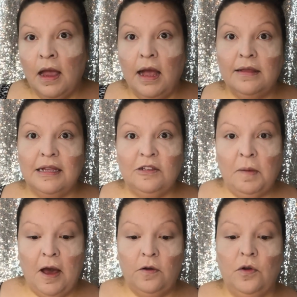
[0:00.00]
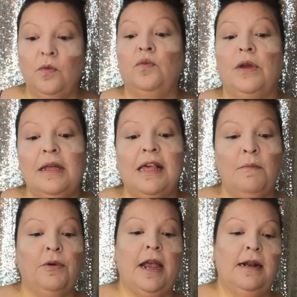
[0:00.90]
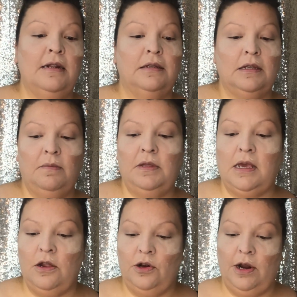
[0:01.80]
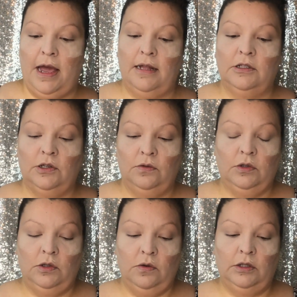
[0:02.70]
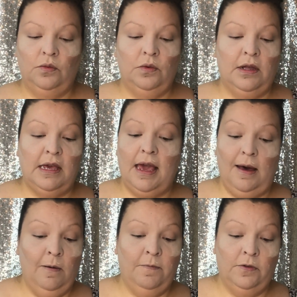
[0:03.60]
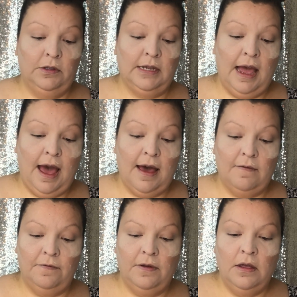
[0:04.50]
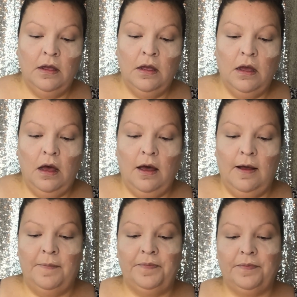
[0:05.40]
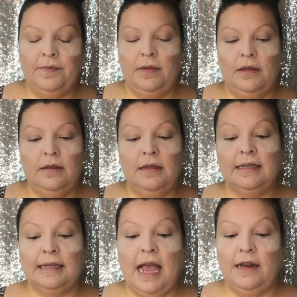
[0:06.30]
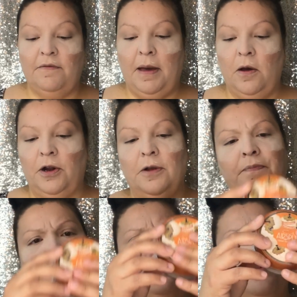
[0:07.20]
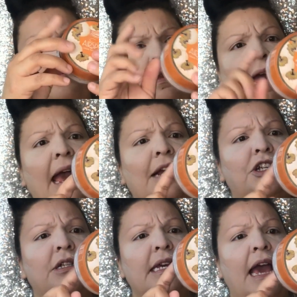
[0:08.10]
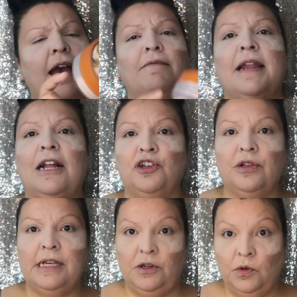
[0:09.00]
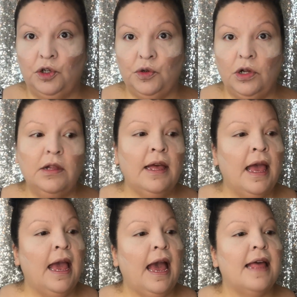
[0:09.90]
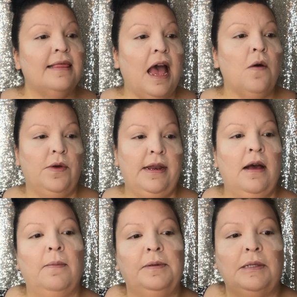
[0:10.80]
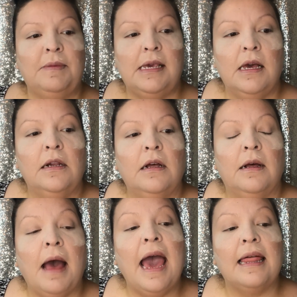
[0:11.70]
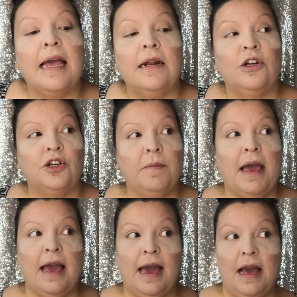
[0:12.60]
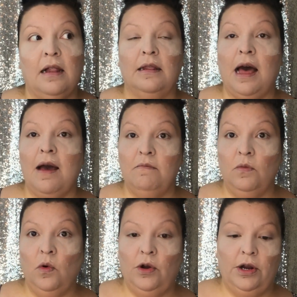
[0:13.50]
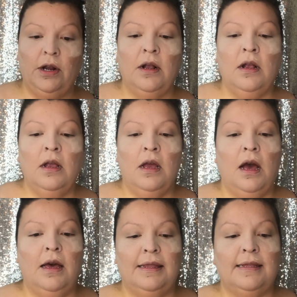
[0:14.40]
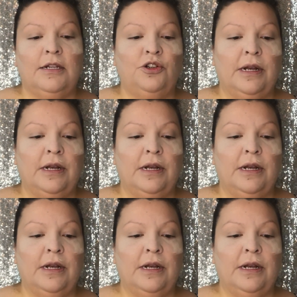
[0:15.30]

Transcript: And this powder really brightens up the under eye too. So it's really helpful to have this kind of powder. I actually have Naturally Neutral, and that one helps me highlight under my eye a lot more than the